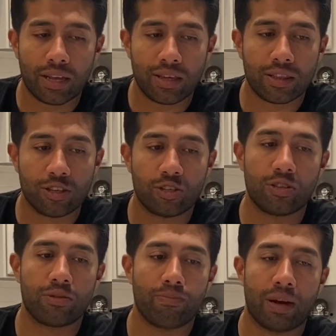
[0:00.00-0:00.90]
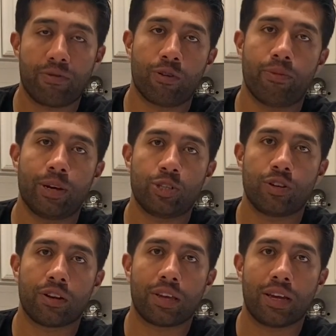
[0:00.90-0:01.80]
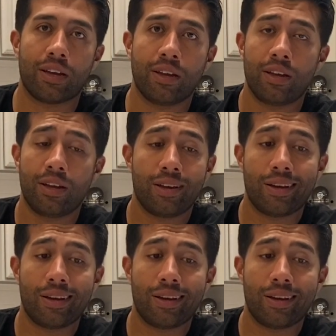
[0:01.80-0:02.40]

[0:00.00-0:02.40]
I think this is by far the best you're going to get.